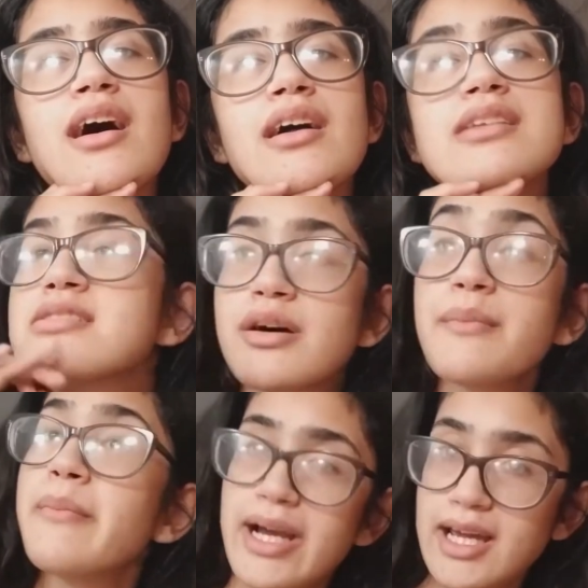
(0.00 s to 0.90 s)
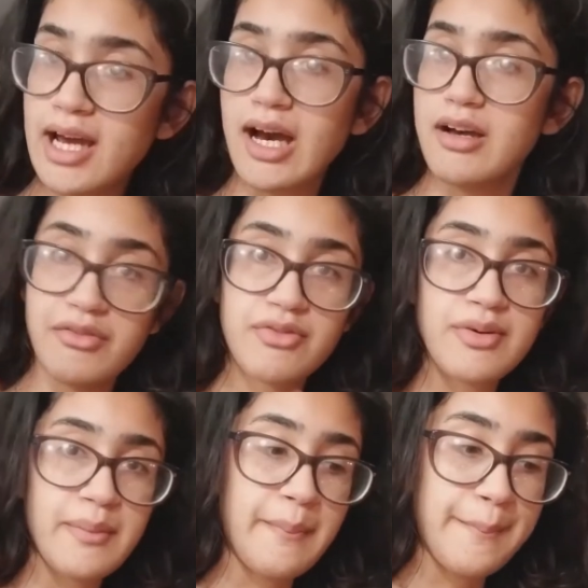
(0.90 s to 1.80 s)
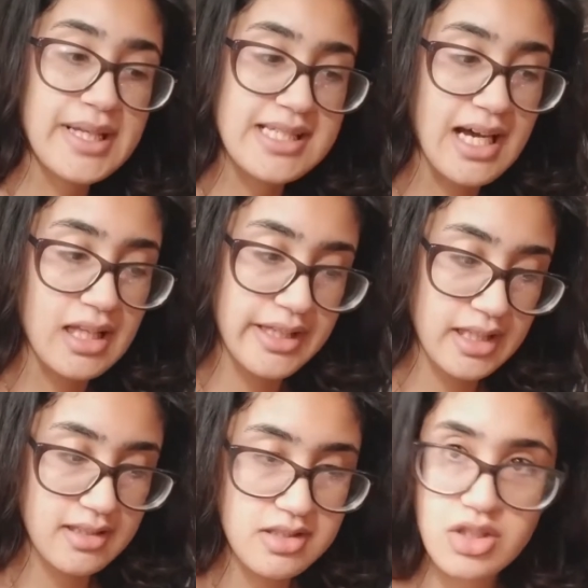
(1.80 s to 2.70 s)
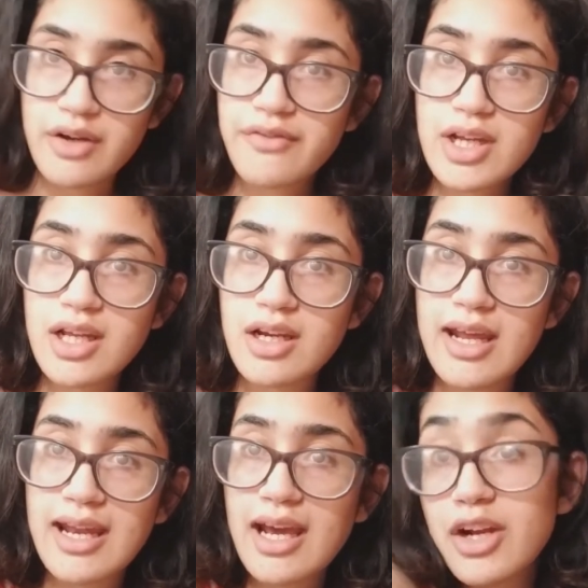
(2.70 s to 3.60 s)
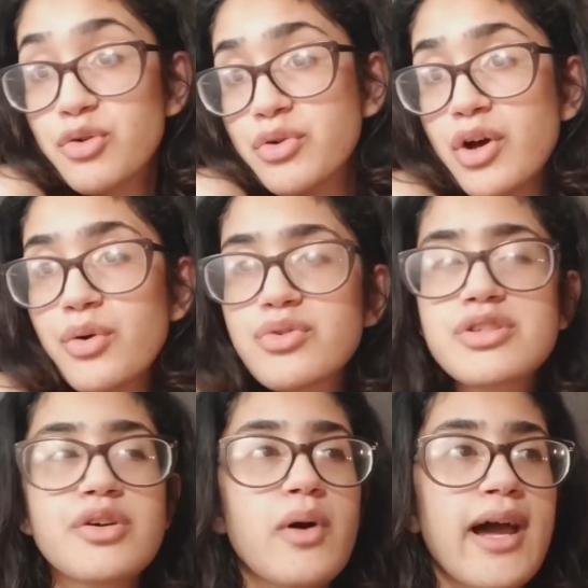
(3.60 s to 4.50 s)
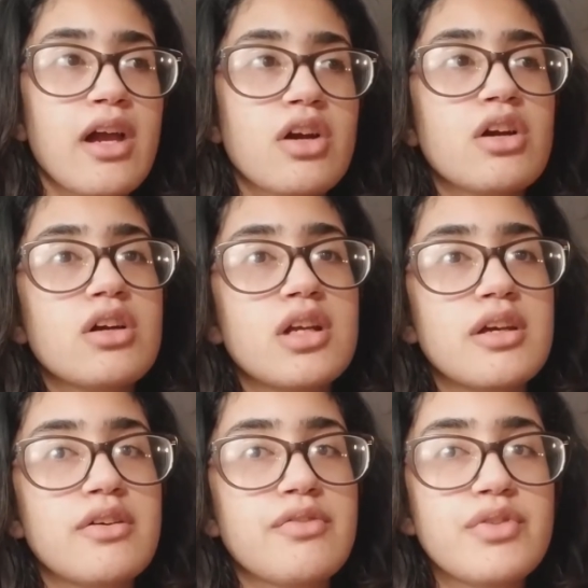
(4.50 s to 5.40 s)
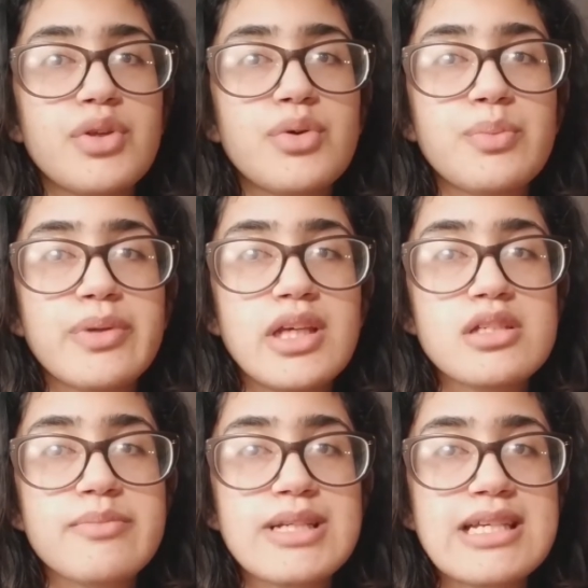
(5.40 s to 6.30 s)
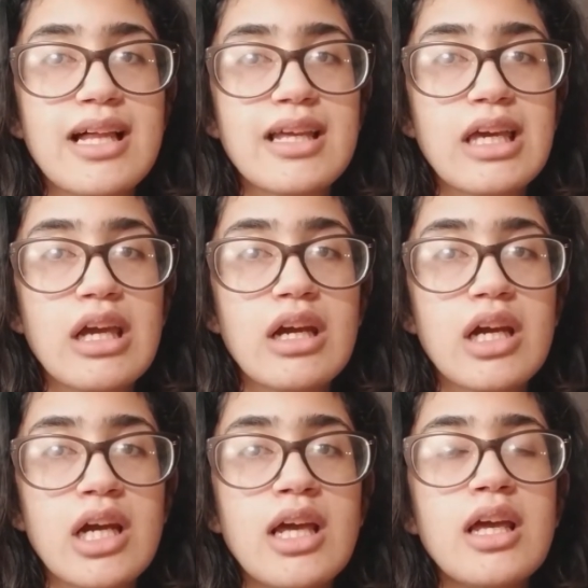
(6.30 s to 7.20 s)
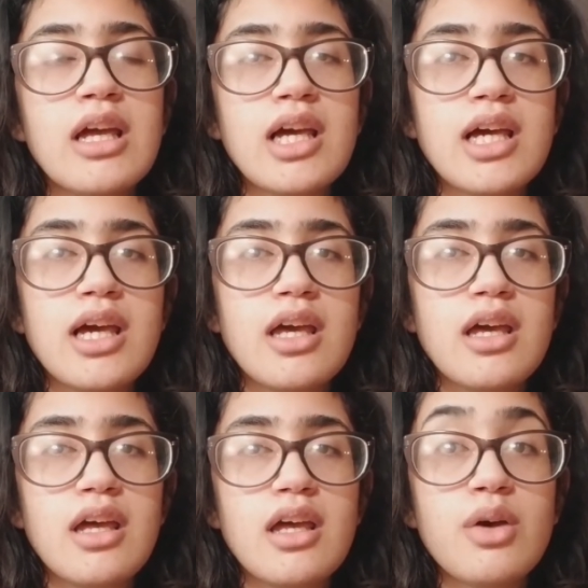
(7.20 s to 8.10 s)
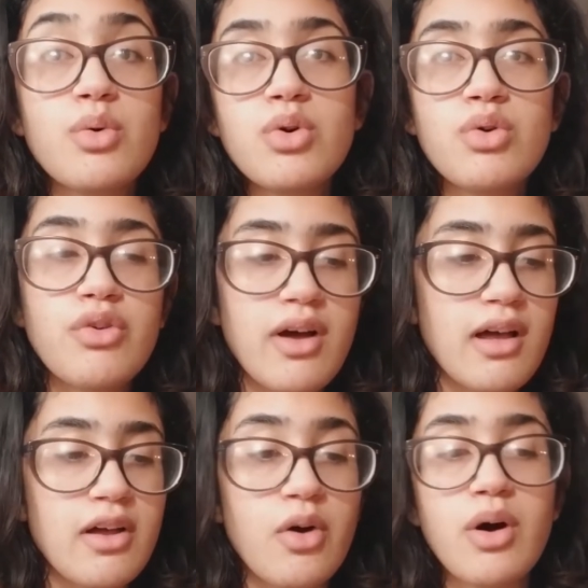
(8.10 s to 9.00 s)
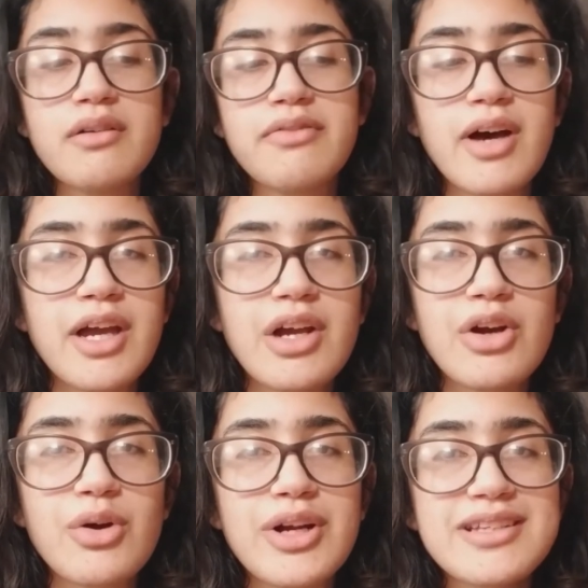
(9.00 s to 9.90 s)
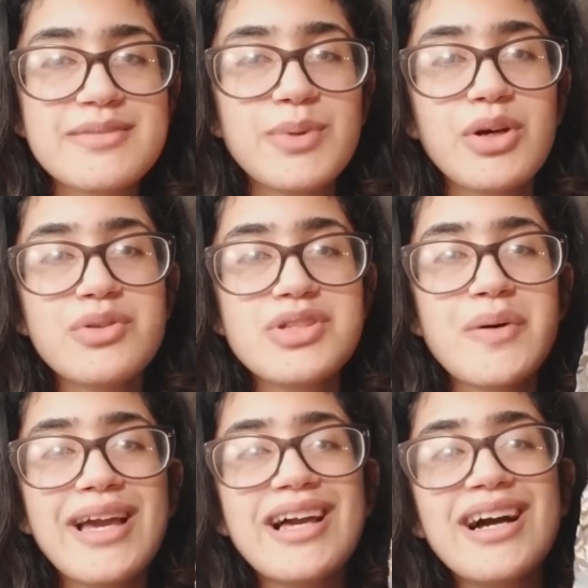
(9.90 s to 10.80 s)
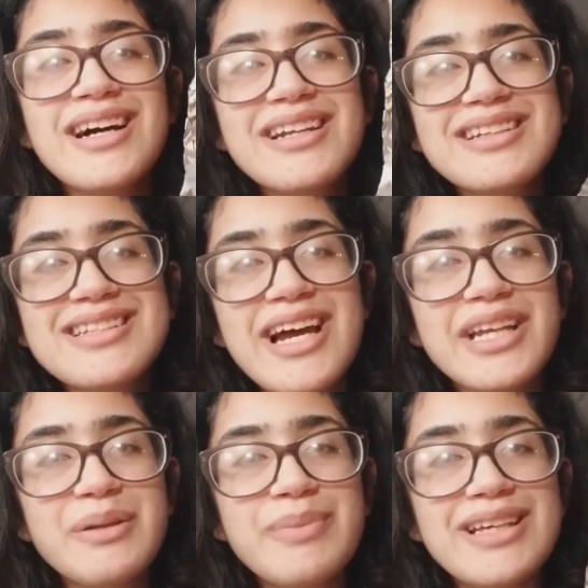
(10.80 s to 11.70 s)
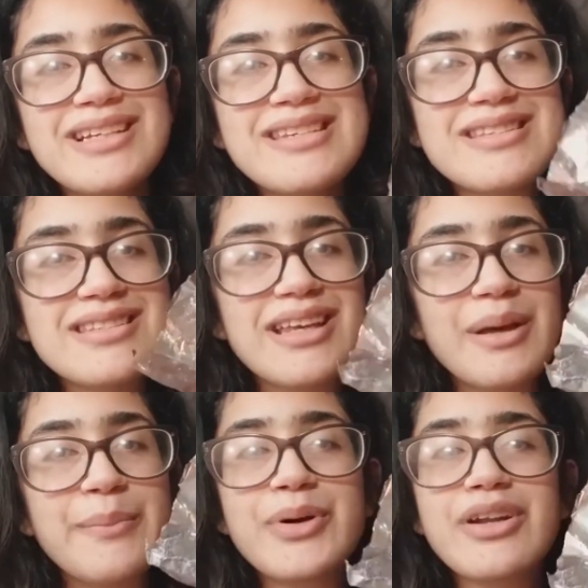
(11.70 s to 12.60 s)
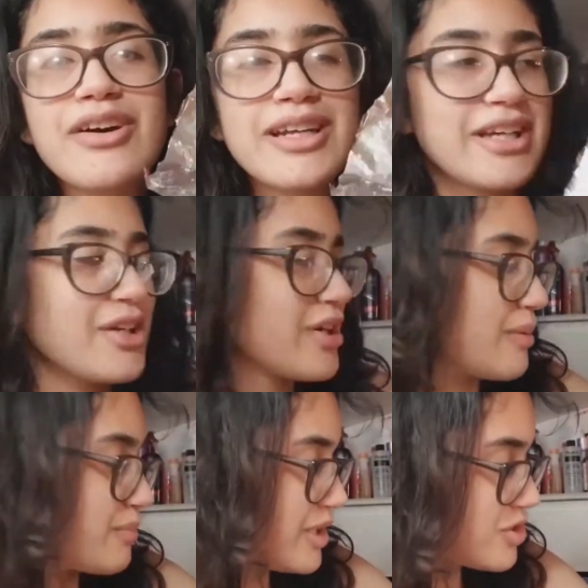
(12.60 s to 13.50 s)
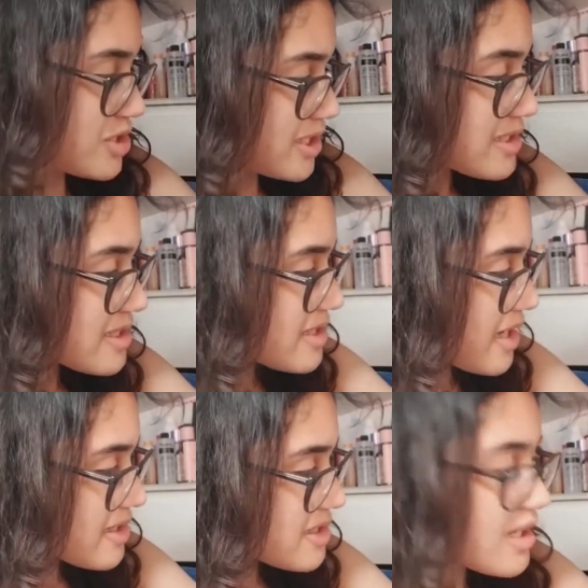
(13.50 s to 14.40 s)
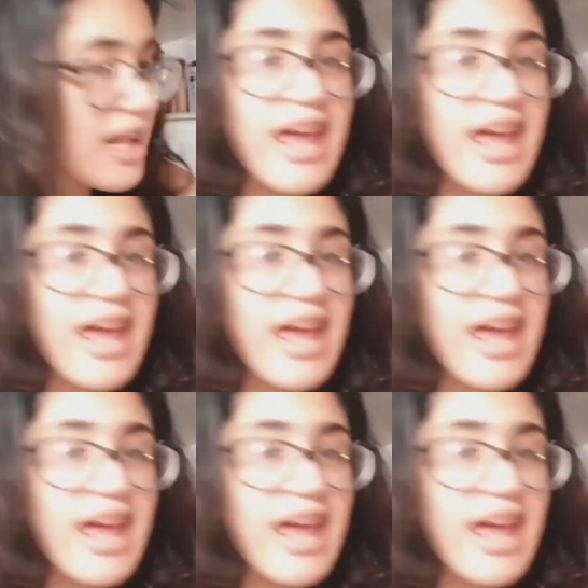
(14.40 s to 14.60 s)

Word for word: some might have metallic stuff in it and I don't know so I heard if you bleach metallic hair it will go on fire or explode so I cut a tiny piece and put it on here and bleached it and test it